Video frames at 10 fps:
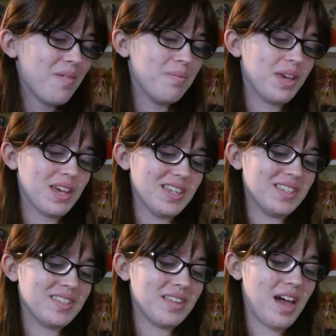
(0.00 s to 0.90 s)

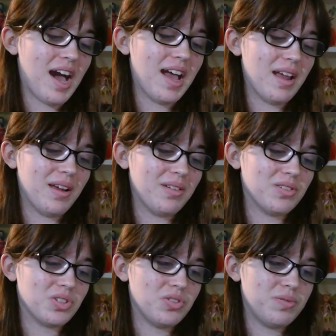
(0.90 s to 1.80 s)
because I
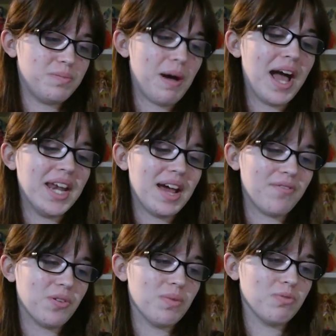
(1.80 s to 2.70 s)
just pined
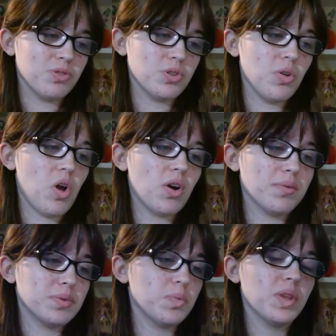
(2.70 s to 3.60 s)
after them for so long and
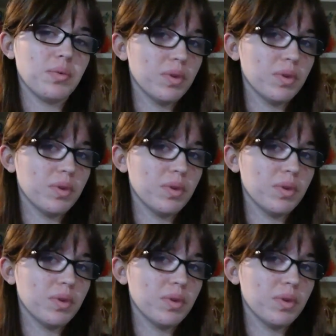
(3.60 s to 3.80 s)
was really,